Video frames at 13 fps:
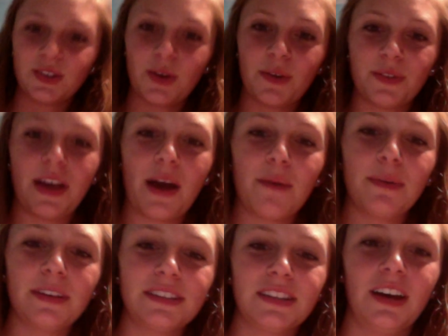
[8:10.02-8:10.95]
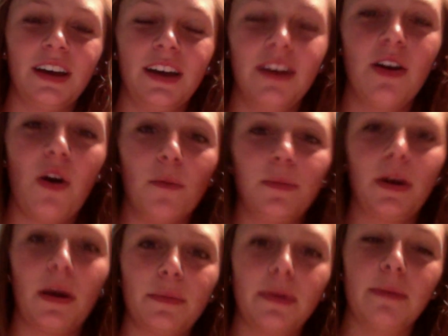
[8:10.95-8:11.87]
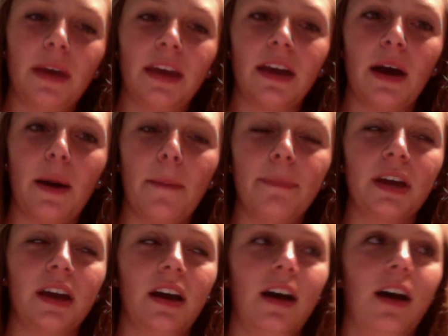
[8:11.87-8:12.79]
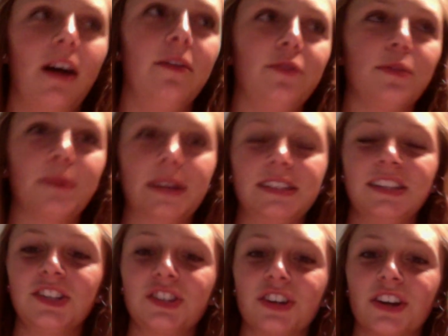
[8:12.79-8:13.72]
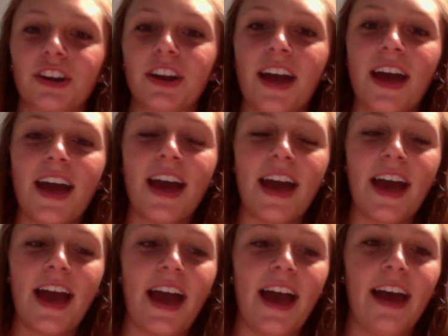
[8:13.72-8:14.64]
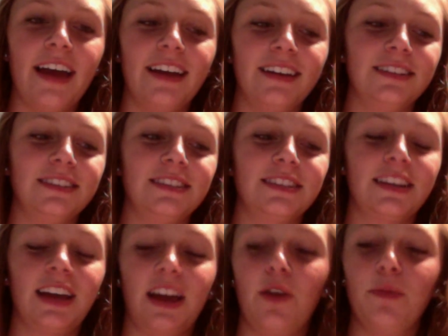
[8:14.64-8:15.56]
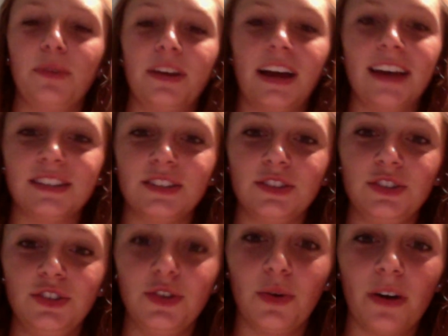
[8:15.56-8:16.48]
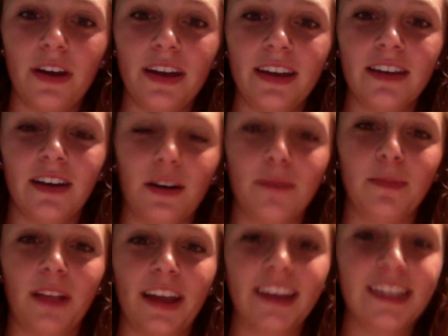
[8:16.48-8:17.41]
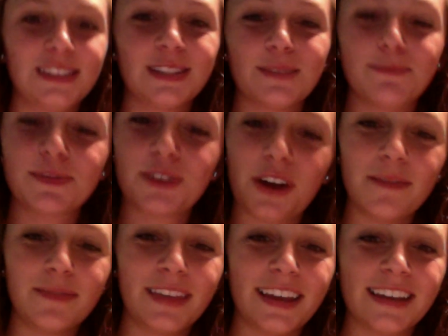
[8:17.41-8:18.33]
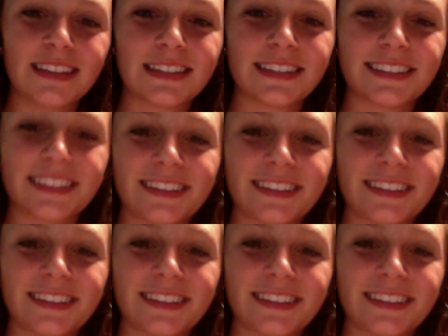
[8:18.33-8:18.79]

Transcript: So that was a homecoming makeup for my sister, and I hope you guys enjoy. Like and subscribe. Thanks.